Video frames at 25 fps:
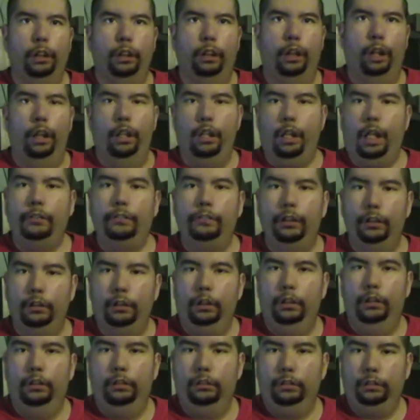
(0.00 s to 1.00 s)
are
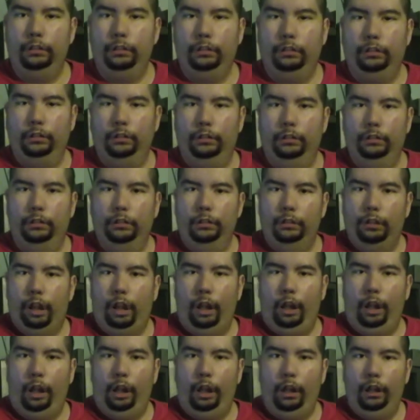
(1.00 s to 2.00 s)
able to
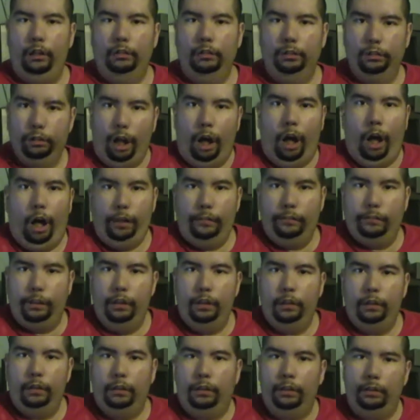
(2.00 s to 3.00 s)
rob
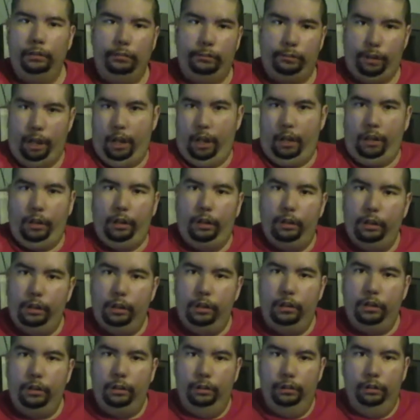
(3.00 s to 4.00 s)

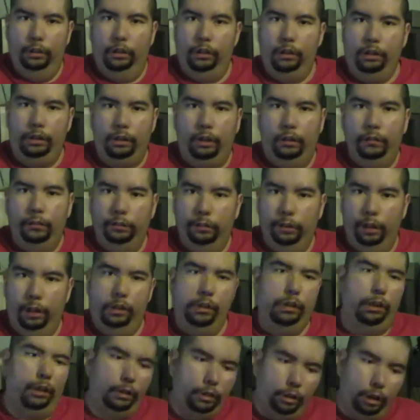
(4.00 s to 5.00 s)
banks or so
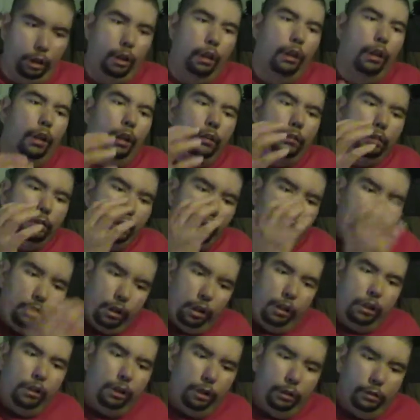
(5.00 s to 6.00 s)
forth. So it's a
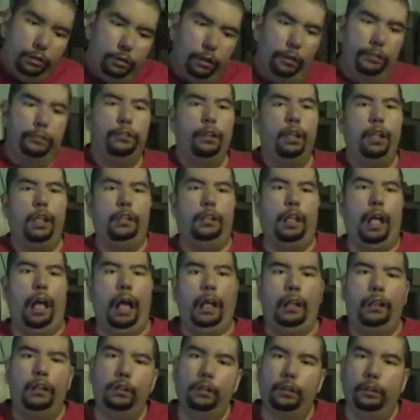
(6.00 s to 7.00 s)
magician movie and a
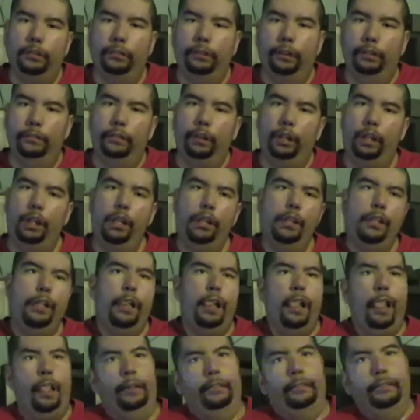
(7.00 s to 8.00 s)
heist movie.
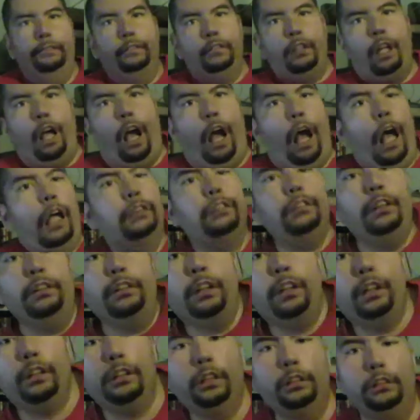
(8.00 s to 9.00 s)
I
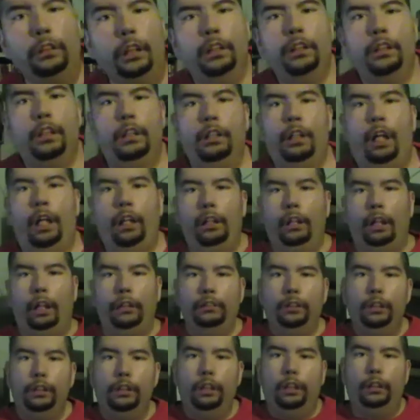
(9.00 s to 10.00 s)
really enjoyed it. I
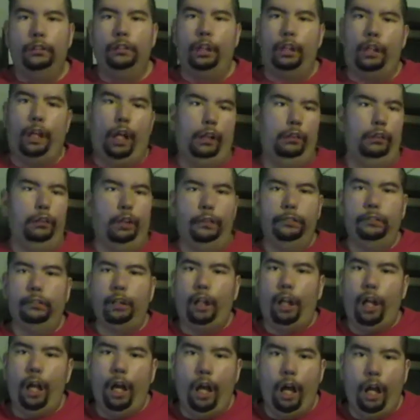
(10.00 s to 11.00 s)
thought it was great. I loved
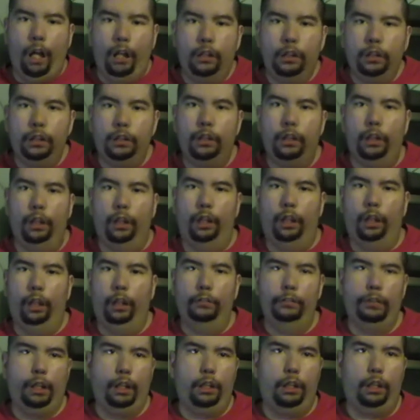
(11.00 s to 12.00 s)
the cast.
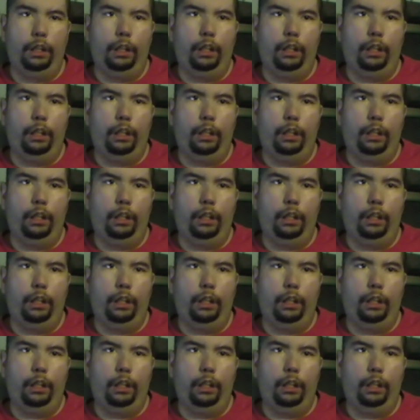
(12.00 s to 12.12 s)
I